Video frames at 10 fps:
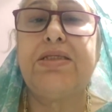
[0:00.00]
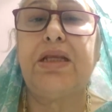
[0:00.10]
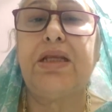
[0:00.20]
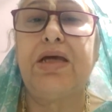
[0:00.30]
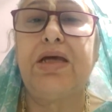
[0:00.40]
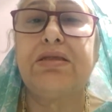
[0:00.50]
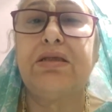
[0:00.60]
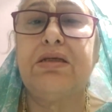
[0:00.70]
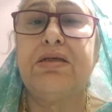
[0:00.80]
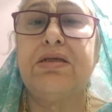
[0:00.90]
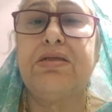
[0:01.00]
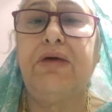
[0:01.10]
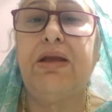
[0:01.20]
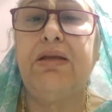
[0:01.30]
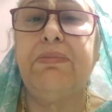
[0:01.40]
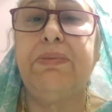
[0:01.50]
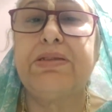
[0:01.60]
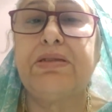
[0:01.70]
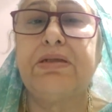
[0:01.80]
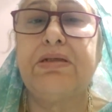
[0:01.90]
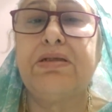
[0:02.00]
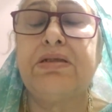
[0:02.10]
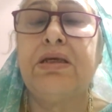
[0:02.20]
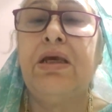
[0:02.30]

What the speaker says: grihasthas, vanaprasthas,